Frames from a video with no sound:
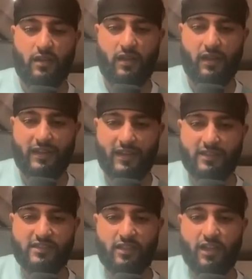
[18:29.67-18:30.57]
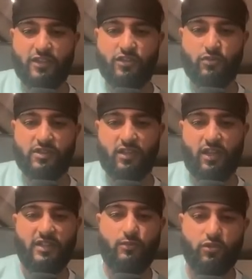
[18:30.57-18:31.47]
against sides who are
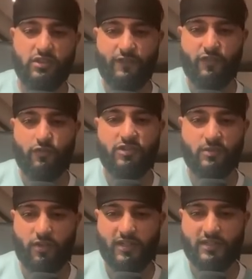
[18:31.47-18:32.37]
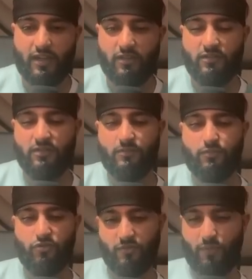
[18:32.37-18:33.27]
slightly more difficult to break down,
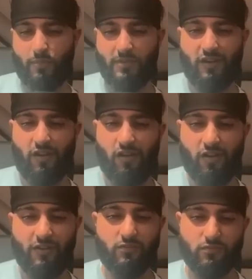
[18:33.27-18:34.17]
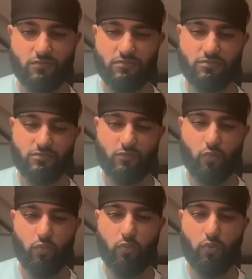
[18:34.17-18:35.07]
Bournemouth probably aren't
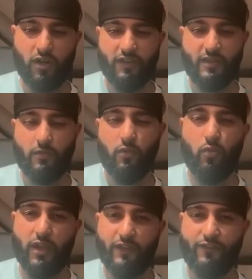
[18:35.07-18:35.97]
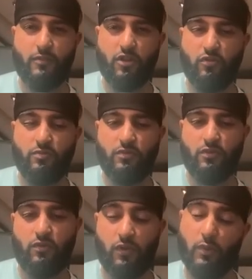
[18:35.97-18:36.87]
one of them away from home,
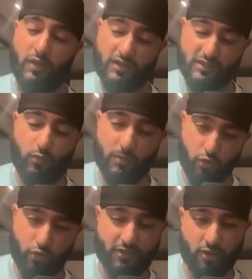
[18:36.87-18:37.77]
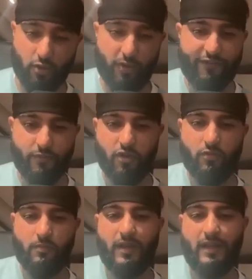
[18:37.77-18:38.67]
as in when Bournemouth go away from
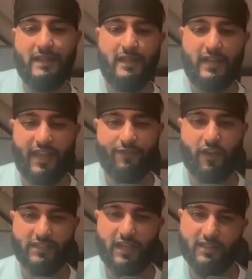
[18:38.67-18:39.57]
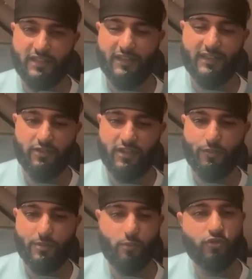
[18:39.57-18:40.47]
home. But at the Vitality, I think they're a little
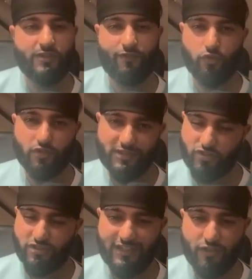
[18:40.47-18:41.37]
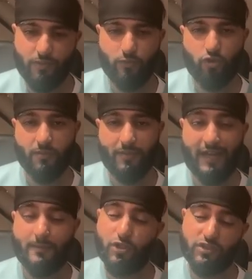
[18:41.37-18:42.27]
bit more difficult because they're just a little bit more
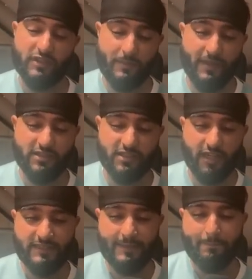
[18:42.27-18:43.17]
compact because of the pit size.